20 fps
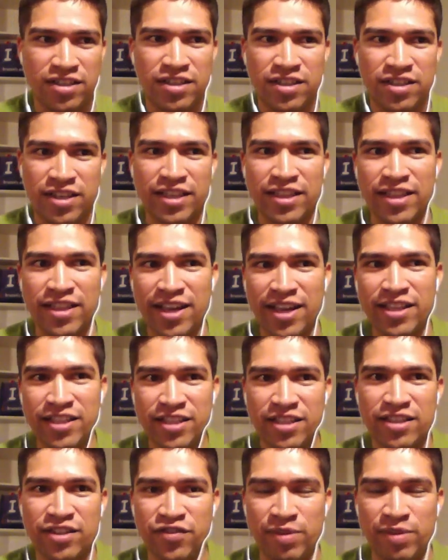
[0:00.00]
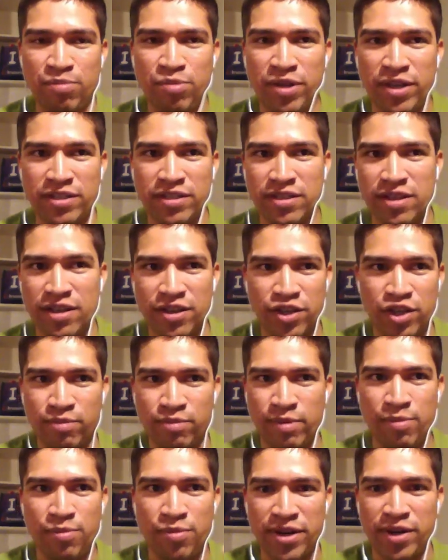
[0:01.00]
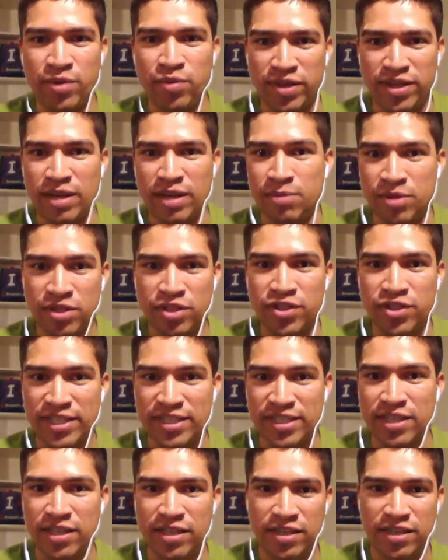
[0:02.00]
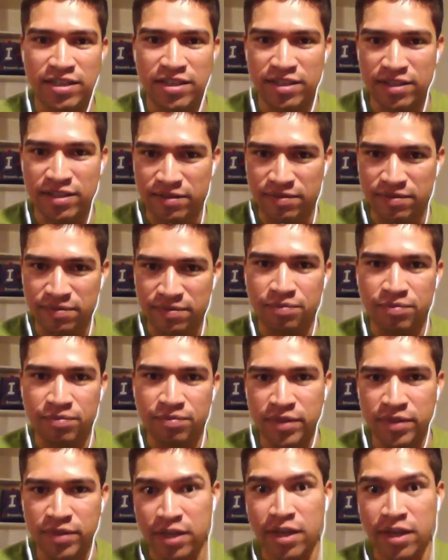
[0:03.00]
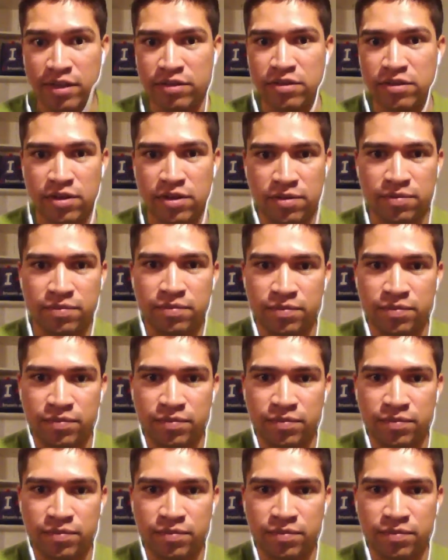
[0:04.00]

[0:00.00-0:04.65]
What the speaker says: cannot replace a human brain when it comes to translating. Not yet. So.